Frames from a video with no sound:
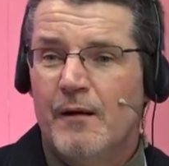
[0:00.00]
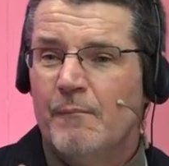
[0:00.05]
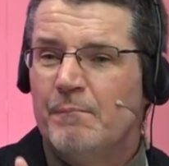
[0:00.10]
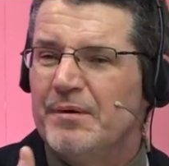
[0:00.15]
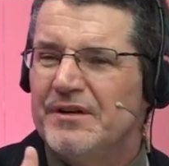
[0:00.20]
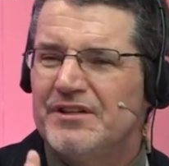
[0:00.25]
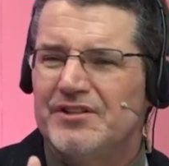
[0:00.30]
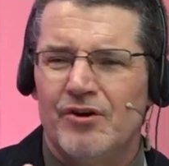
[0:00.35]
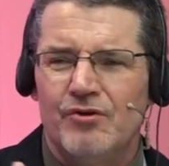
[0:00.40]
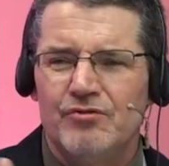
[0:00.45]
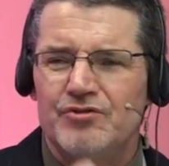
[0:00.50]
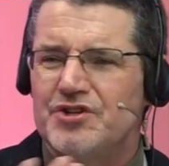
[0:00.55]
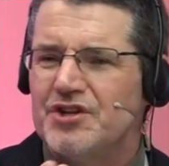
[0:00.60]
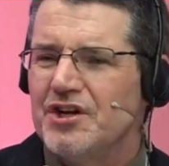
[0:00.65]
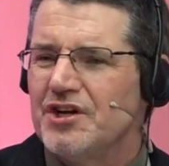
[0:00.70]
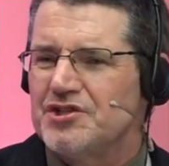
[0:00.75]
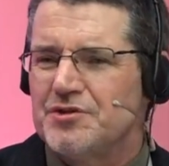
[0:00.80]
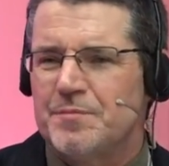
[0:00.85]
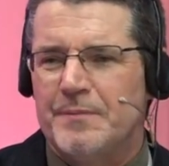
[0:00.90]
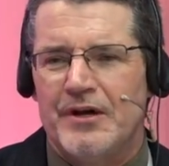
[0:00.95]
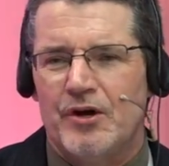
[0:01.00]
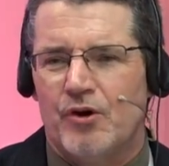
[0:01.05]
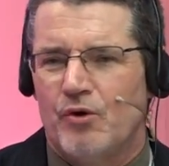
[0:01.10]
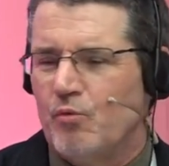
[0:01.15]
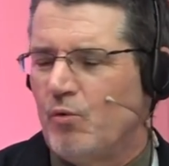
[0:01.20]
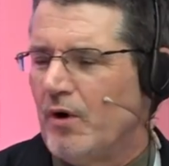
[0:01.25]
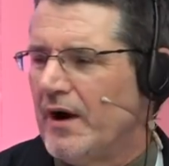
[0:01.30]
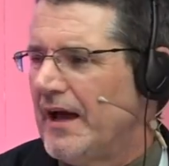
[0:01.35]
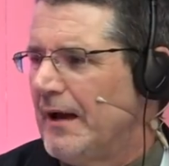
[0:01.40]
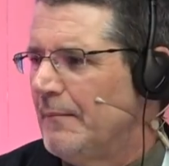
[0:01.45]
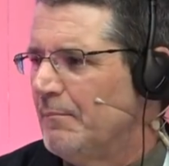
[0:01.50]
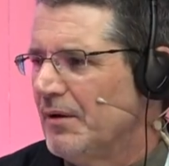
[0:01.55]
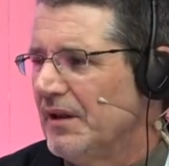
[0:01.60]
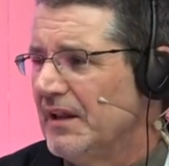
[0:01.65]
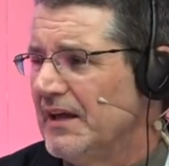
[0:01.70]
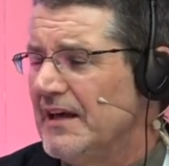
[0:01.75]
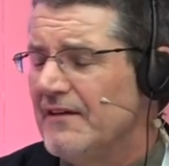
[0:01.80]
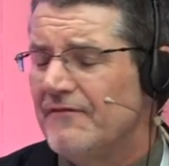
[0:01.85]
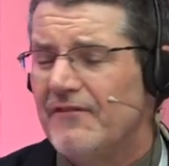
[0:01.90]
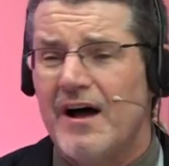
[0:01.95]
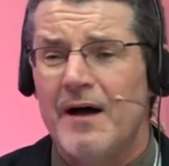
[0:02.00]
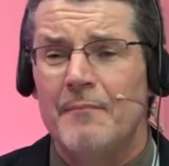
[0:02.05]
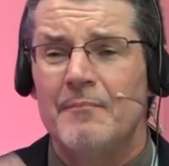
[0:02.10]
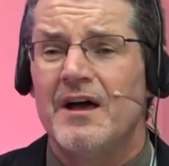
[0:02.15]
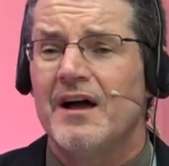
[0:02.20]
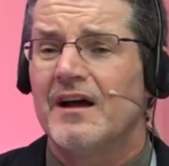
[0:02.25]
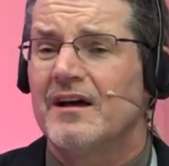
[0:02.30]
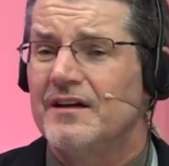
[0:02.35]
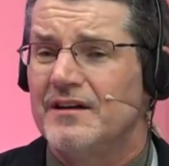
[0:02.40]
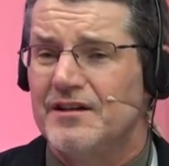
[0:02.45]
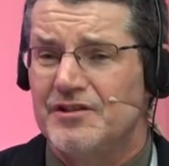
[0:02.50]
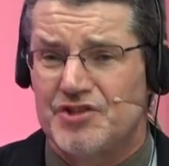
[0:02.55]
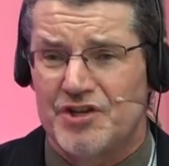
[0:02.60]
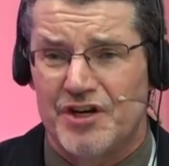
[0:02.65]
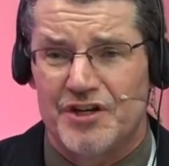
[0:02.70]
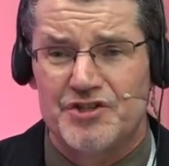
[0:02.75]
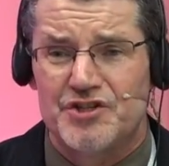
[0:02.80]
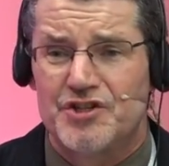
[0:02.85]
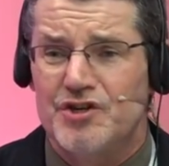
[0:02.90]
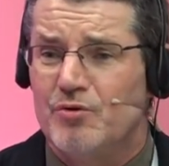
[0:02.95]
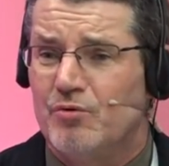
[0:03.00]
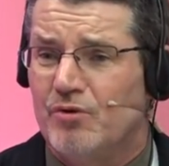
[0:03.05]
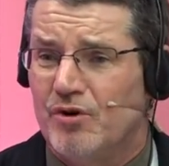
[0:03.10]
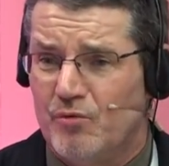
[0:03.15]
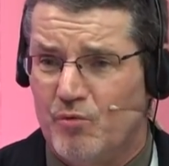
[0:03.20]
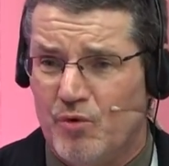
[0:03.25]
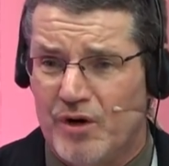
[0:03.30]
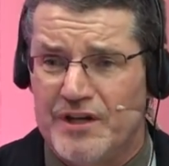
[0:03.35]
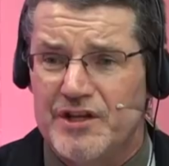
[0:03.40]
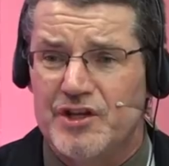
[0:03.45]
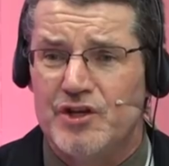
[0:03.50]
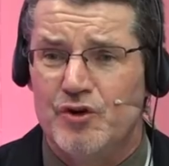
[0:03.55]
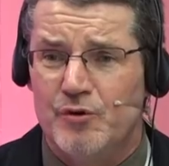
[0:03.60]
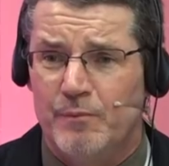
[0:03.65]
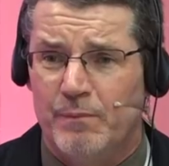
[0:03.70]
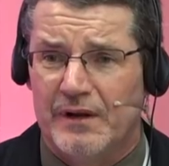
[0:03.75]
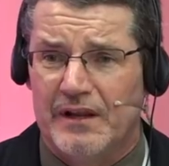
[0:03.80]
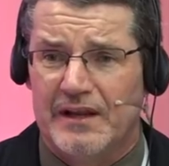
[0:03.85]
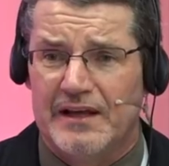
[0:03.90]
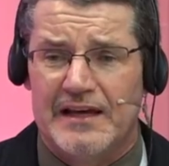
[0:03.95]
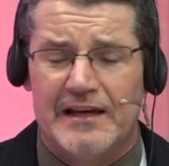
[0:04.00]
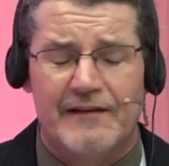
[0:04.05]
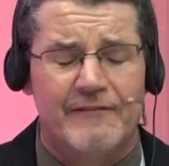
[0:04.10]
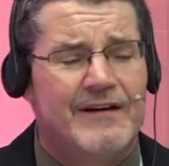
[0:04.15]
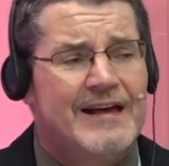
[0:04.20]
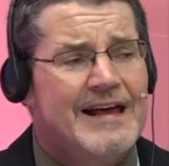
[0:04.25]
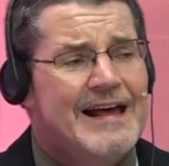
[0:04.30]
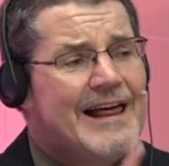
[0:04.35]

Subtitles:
But don't judge me on what I believe. I'm not going to judge you on what you believe.